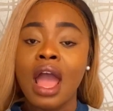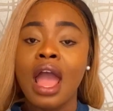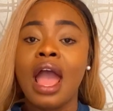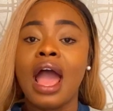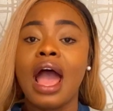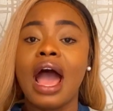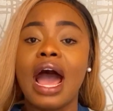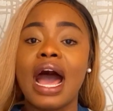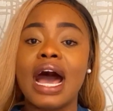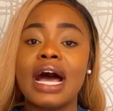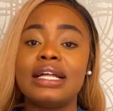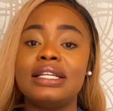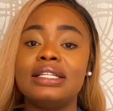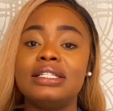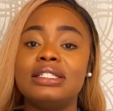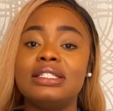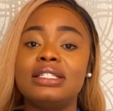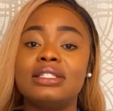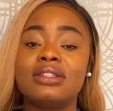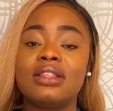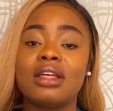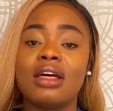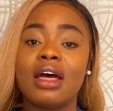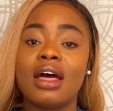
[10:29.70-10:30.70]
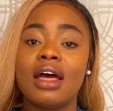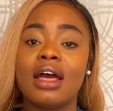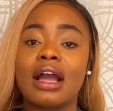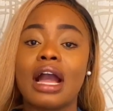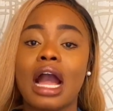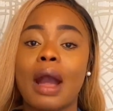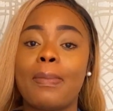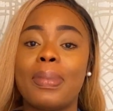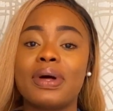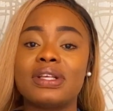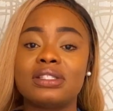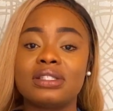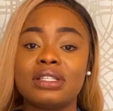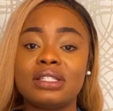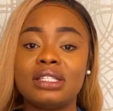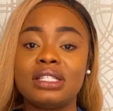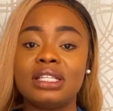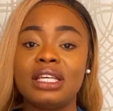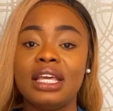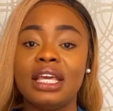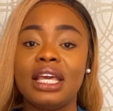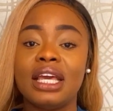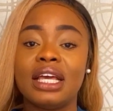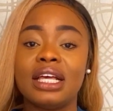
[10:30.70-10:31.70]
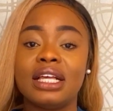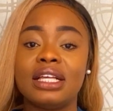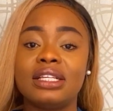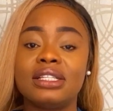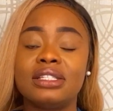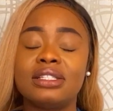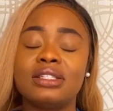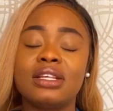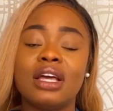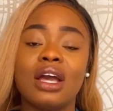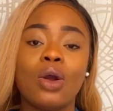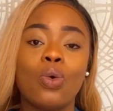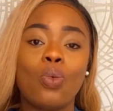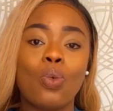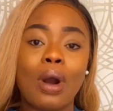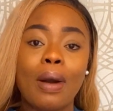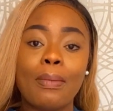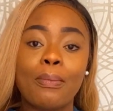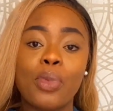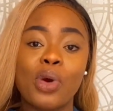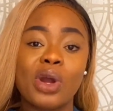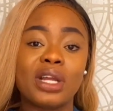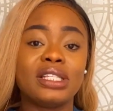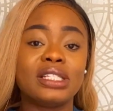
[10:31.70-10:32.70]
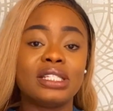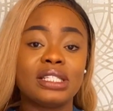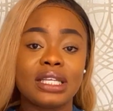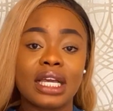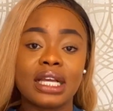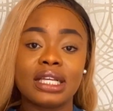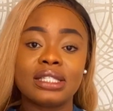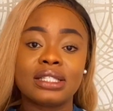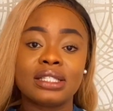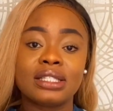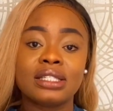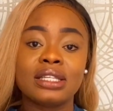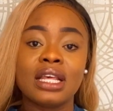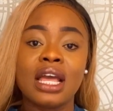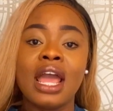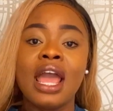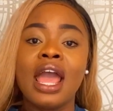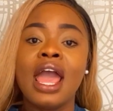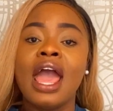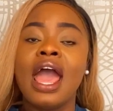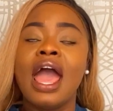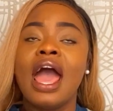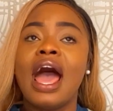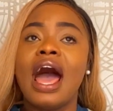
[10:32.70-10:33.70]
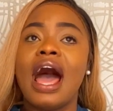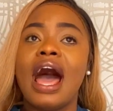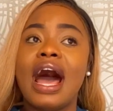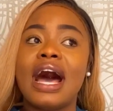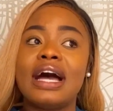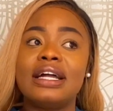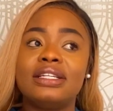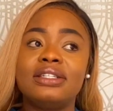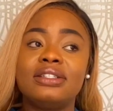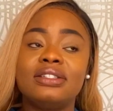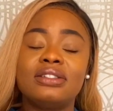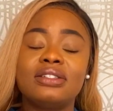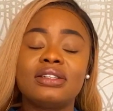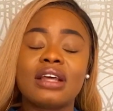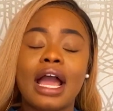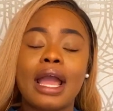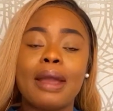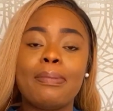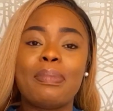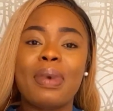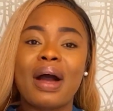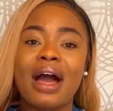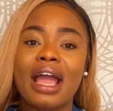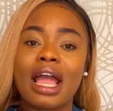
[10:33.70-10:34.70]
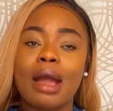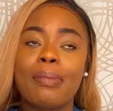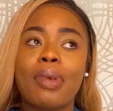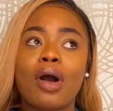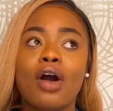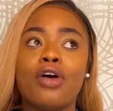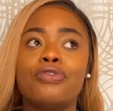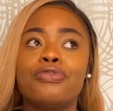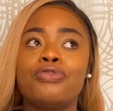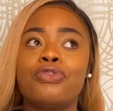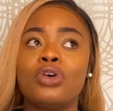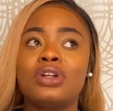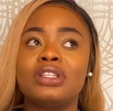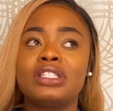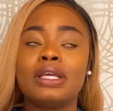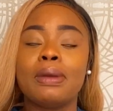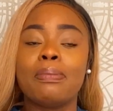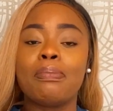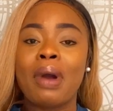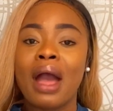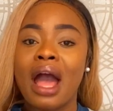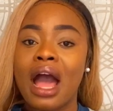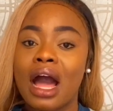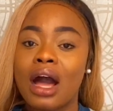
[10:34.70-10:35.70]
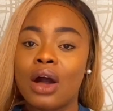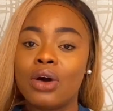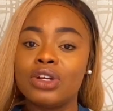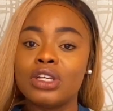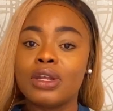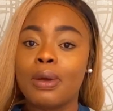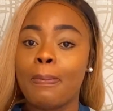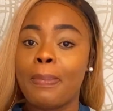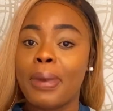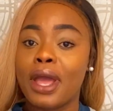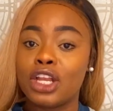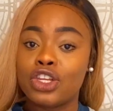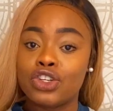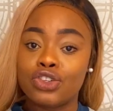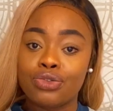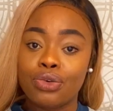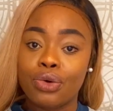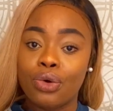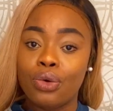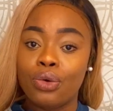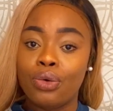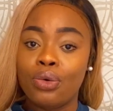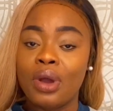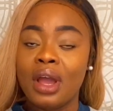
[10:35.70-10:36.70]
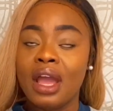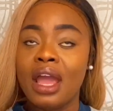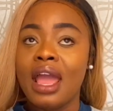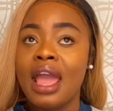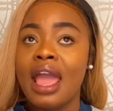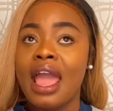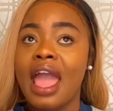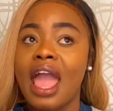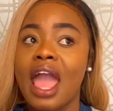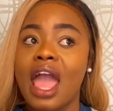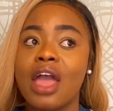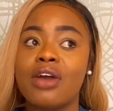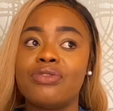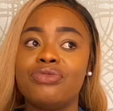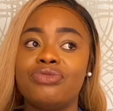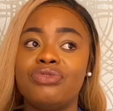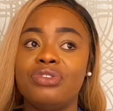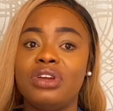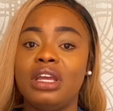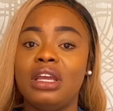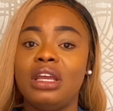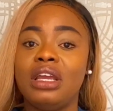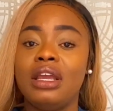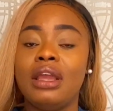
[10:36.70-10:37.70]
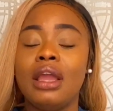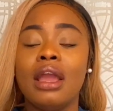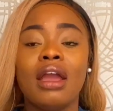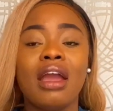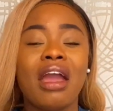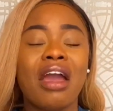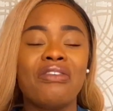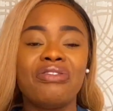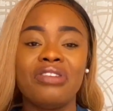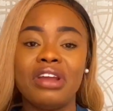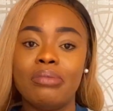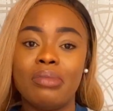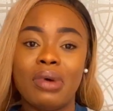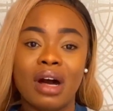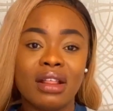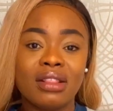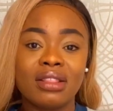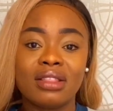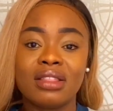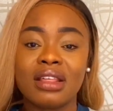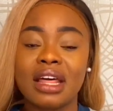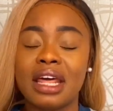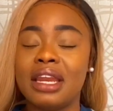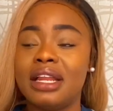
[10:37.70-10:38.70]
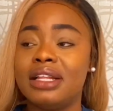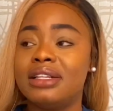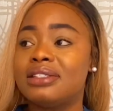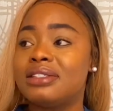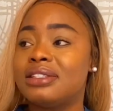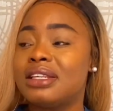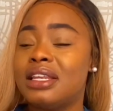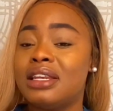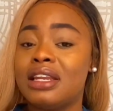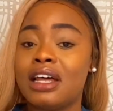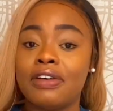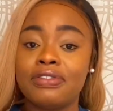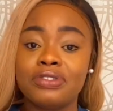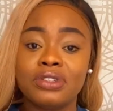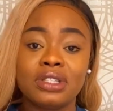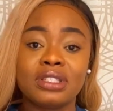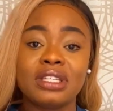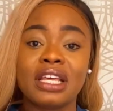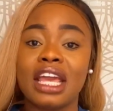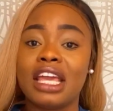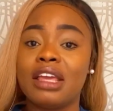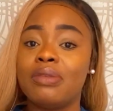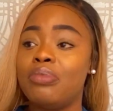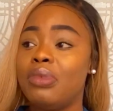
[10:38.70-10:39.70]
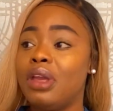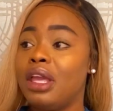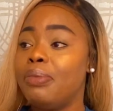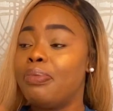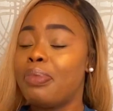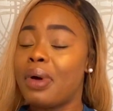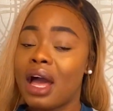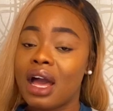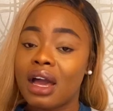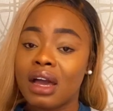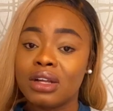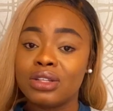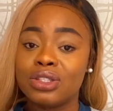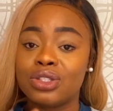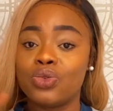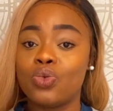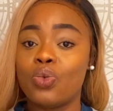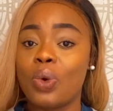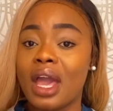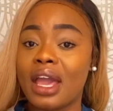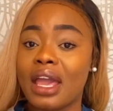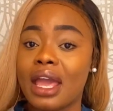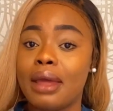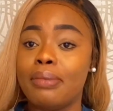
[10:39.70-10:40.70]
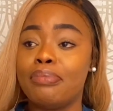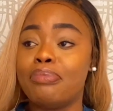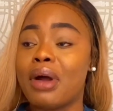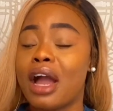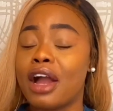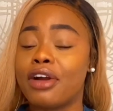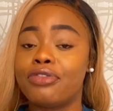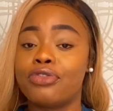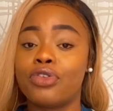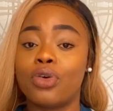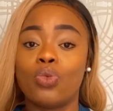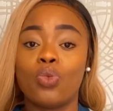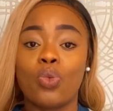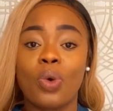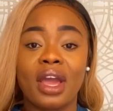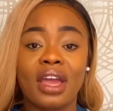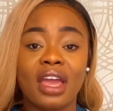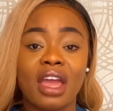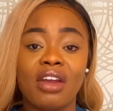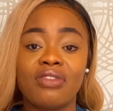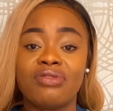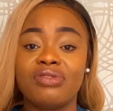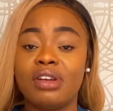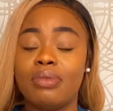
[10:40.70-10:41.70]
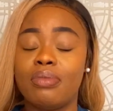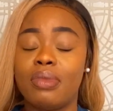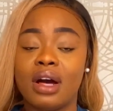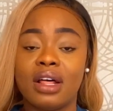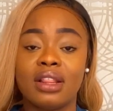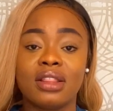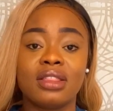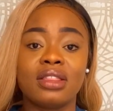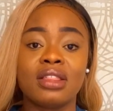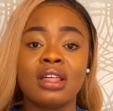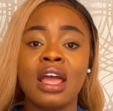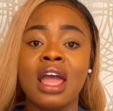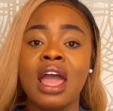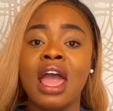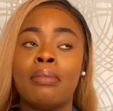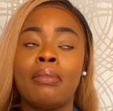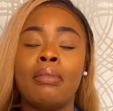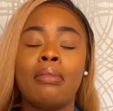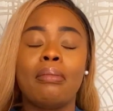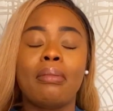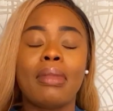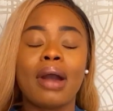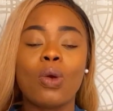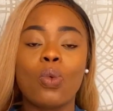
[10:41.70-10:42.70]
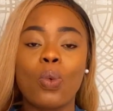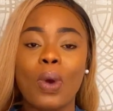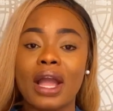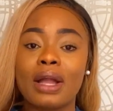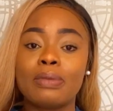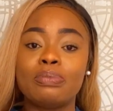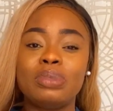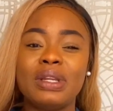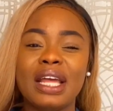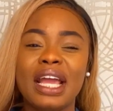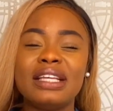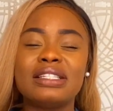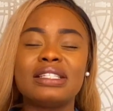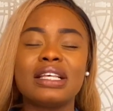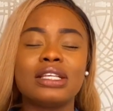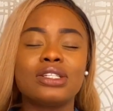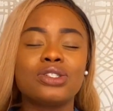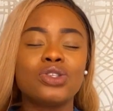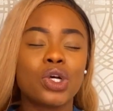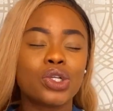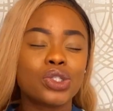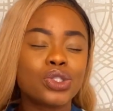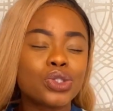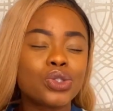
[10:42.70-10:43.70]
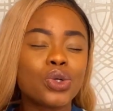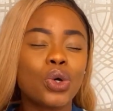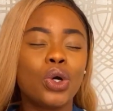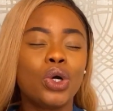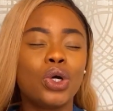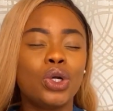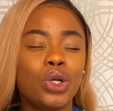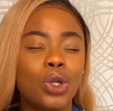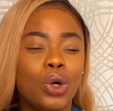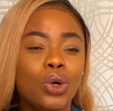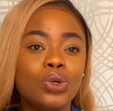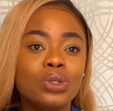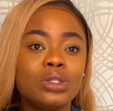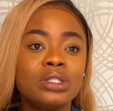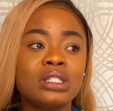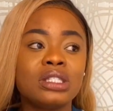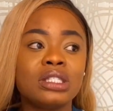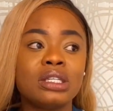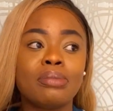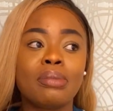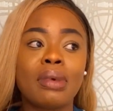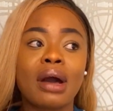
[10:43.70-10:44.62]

and the capacity is 1.6, and I buy about £40 petrol every month, and it's enough to take me back to work and back from work every month. My workplace is not so close to